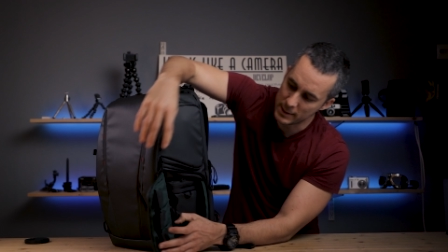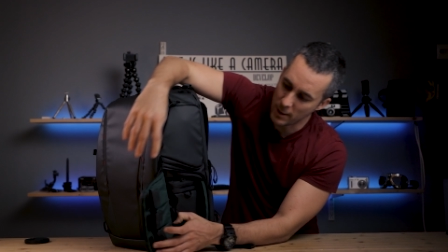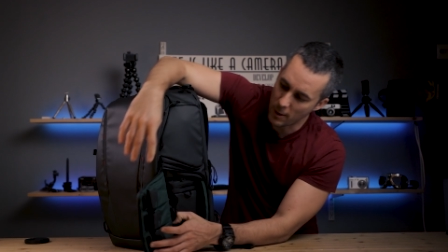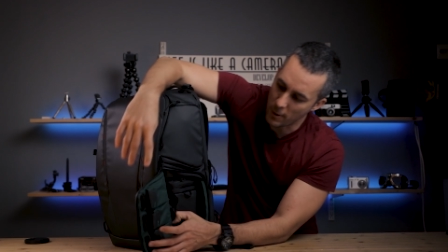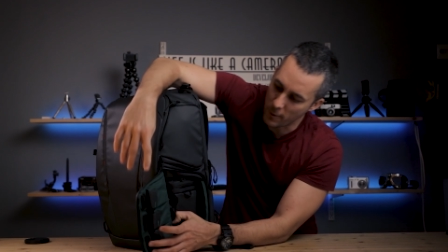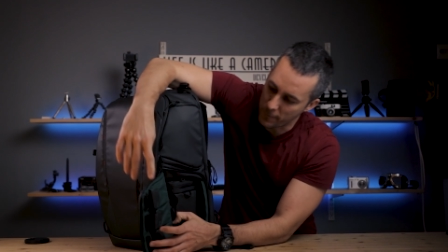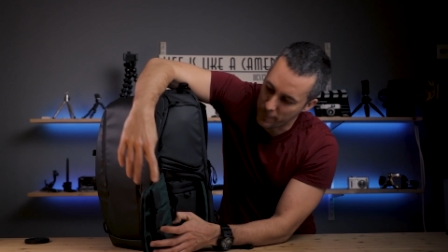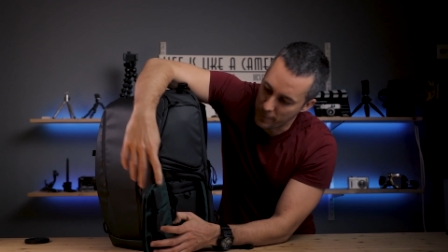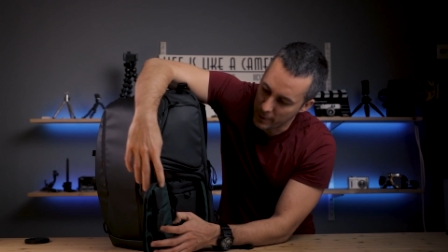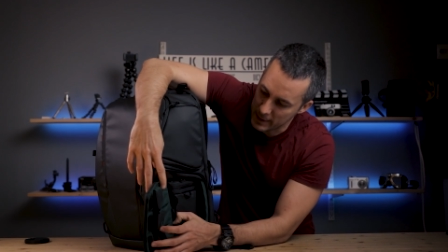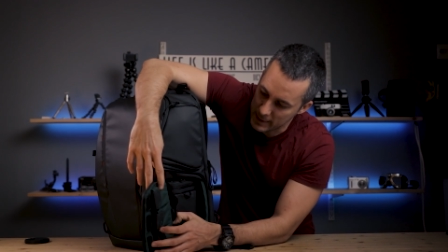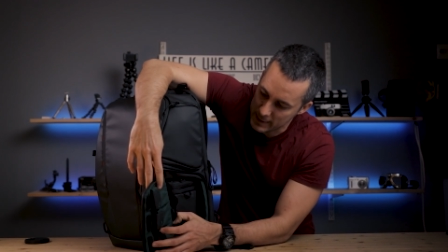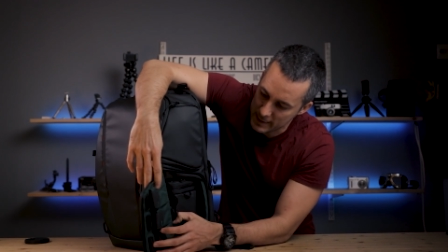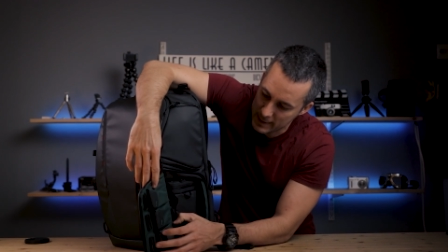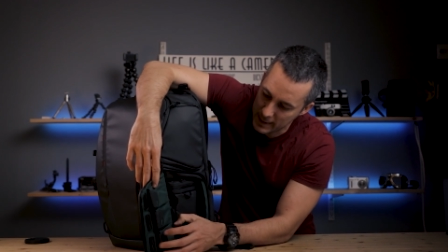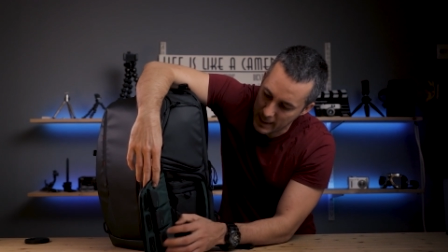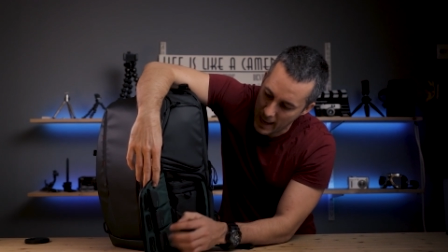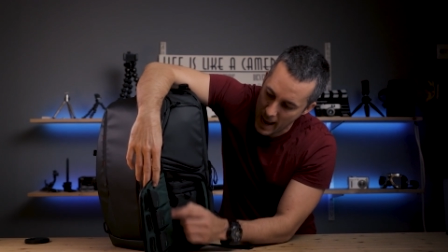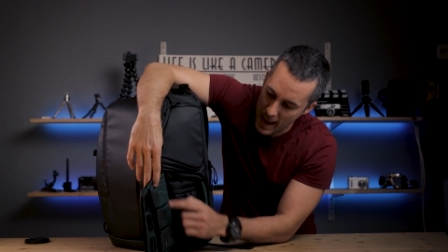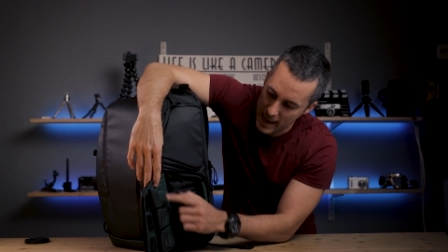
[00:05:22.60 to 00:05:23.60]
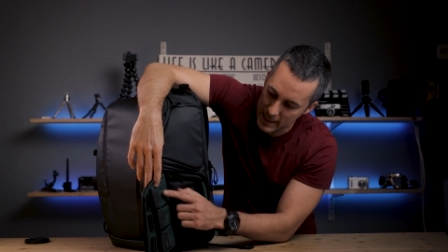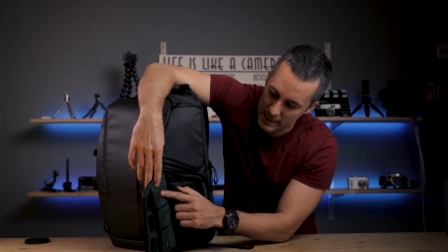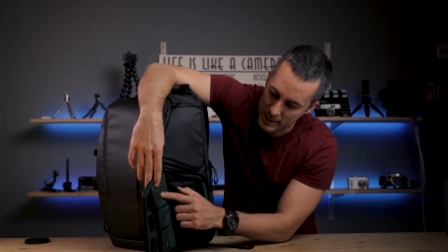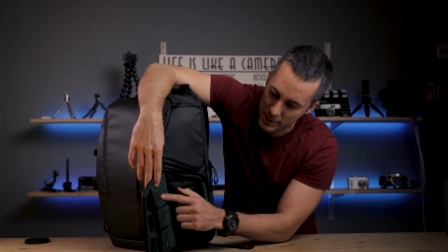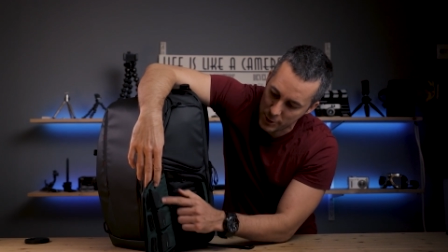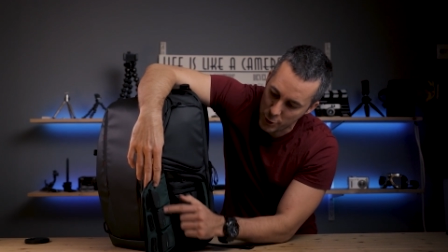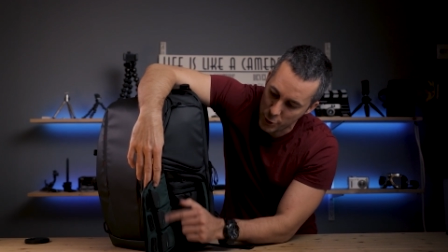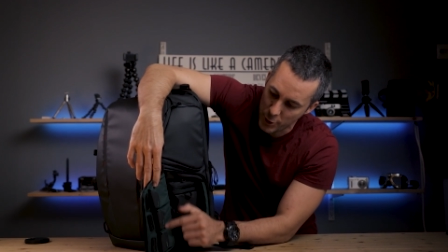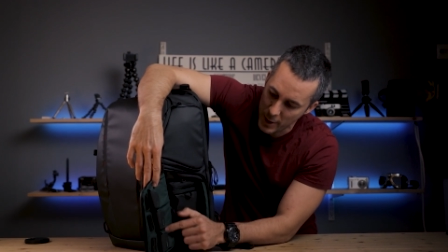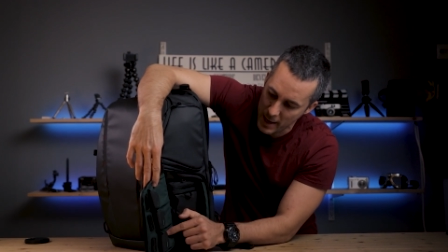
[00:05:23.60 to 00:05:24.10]
So first it has
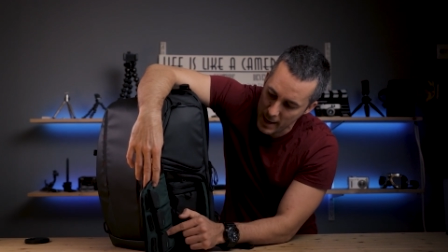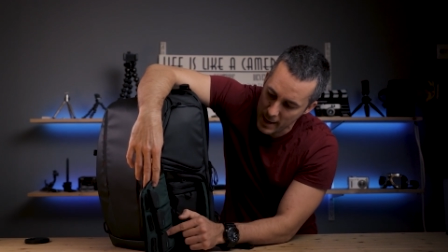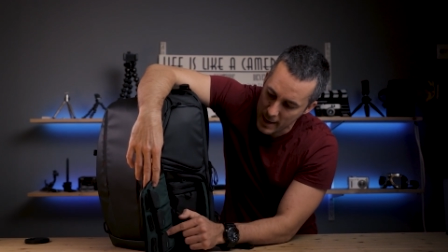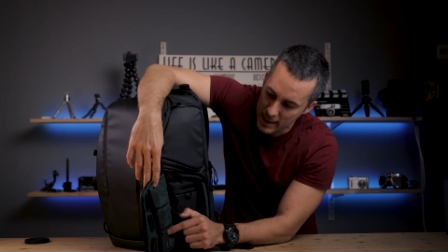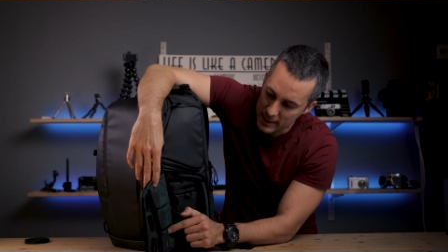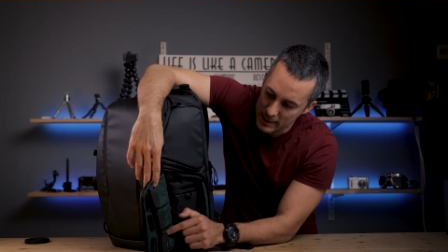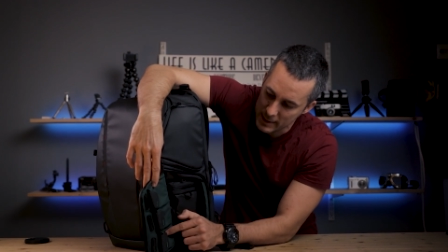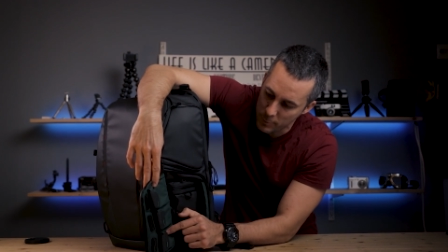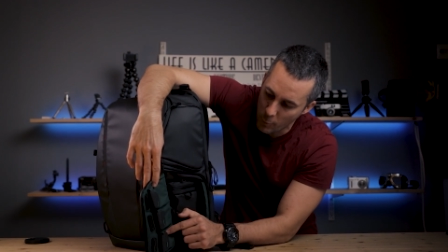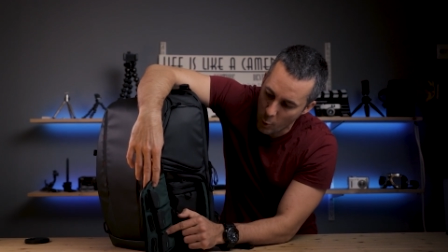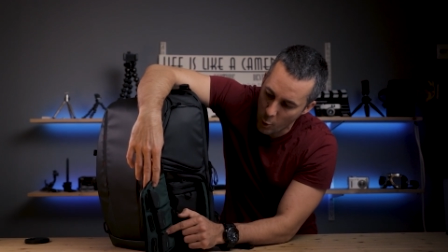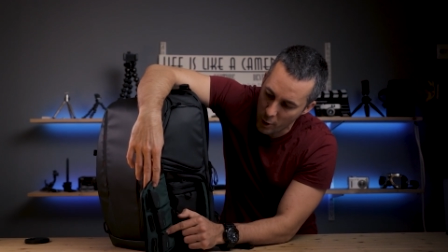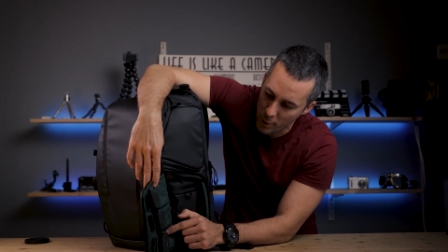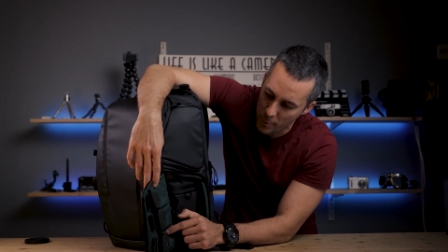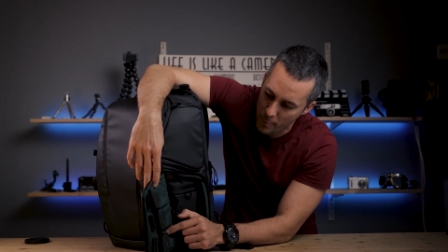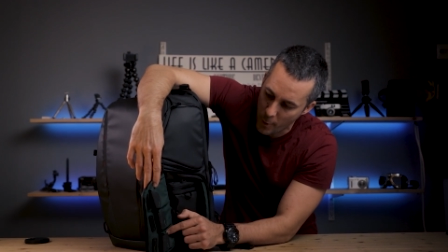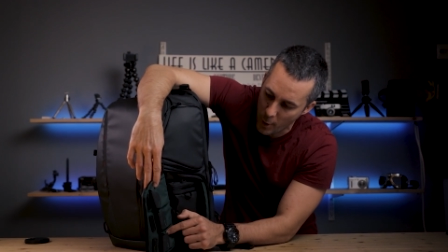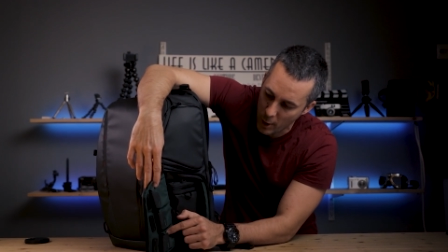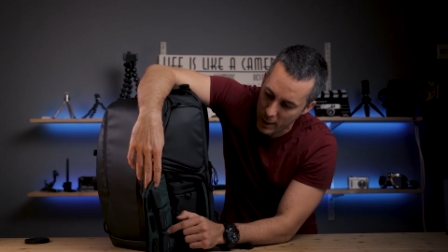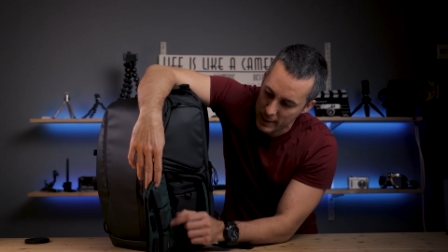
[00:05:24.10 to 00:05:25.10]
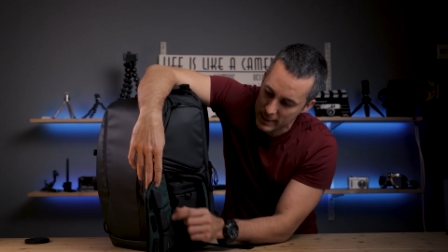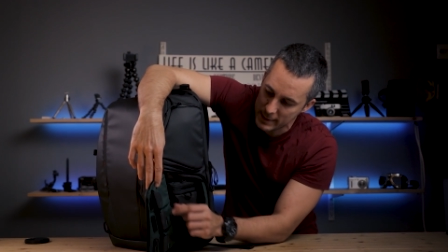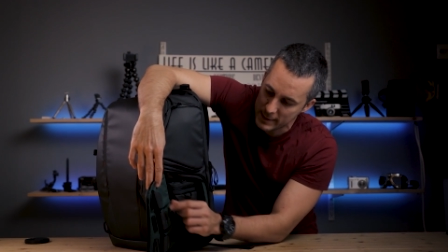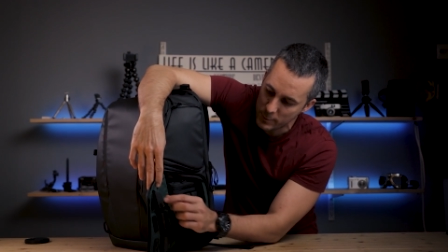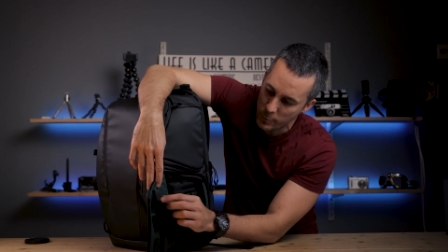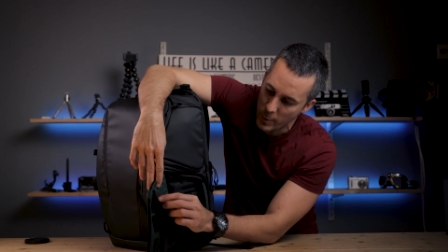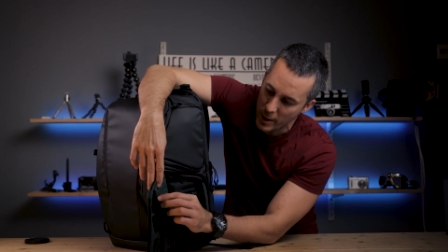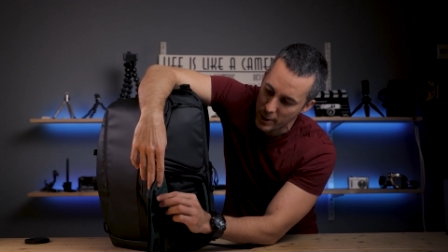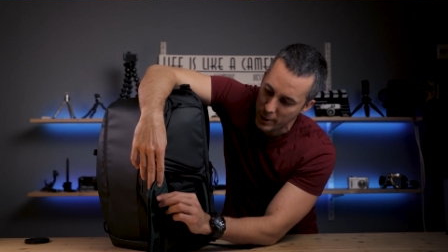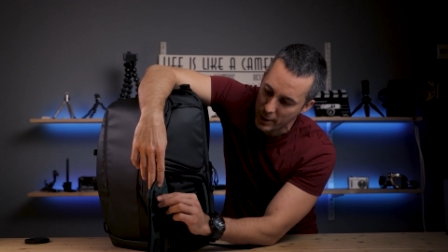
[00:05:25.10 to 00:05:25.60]
three smaller
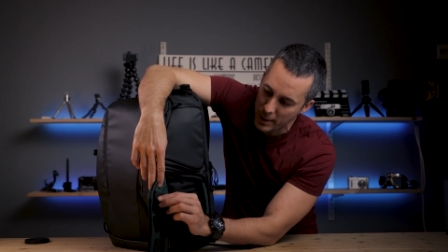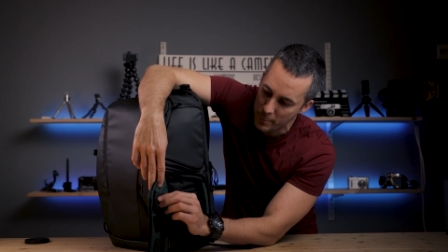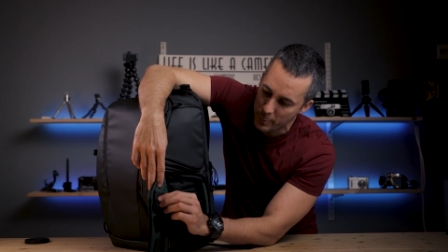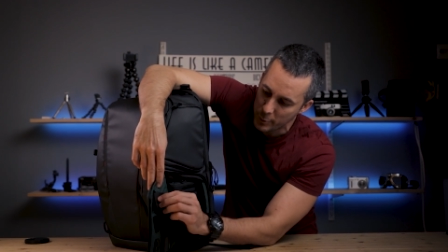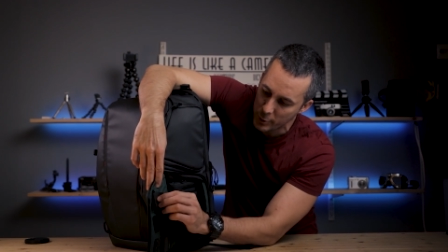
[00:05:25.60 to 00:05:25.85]
pockets where you can